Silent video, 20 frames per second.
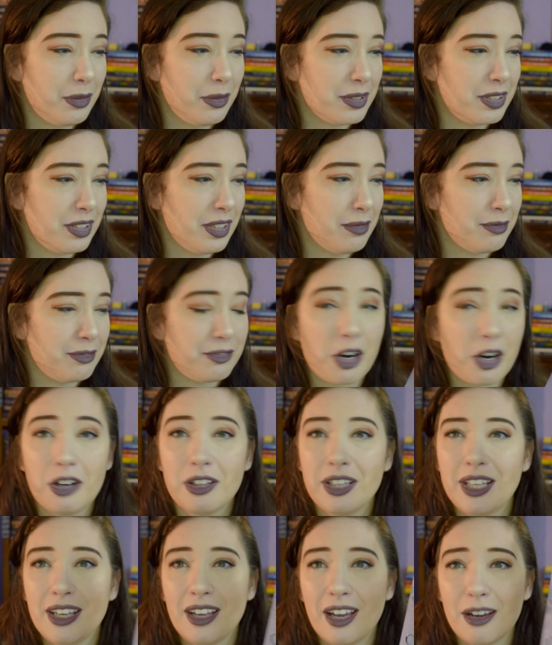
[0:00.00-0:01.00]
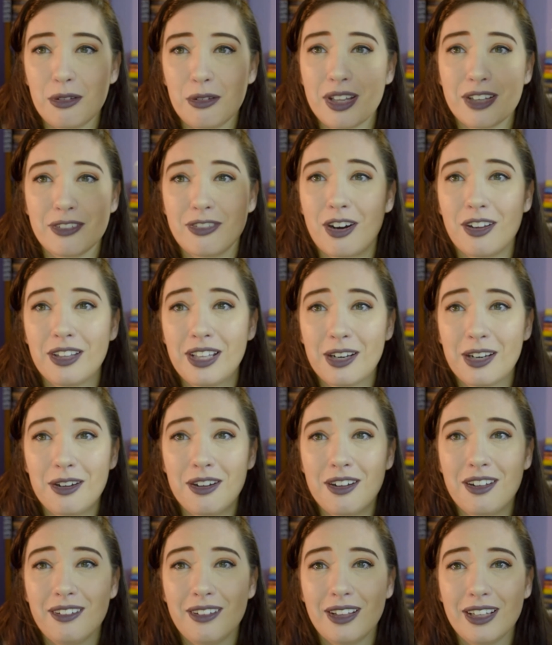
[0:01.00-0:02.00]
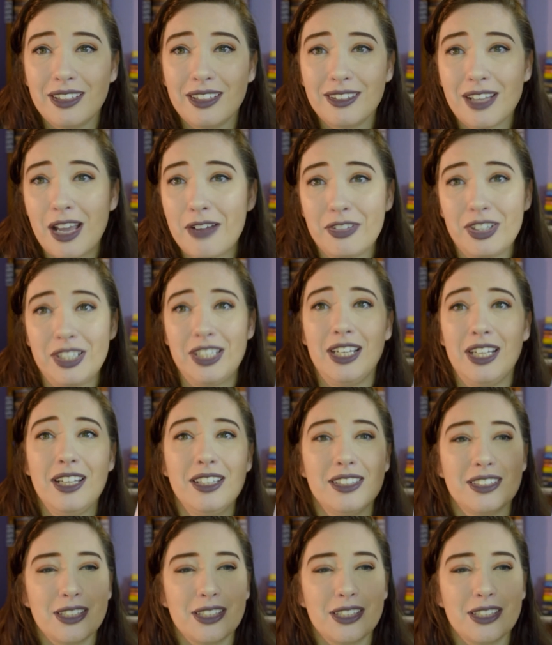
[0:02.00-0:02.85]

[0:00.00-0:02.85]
What's her name? Farley. I don't like Farley at all. I never did.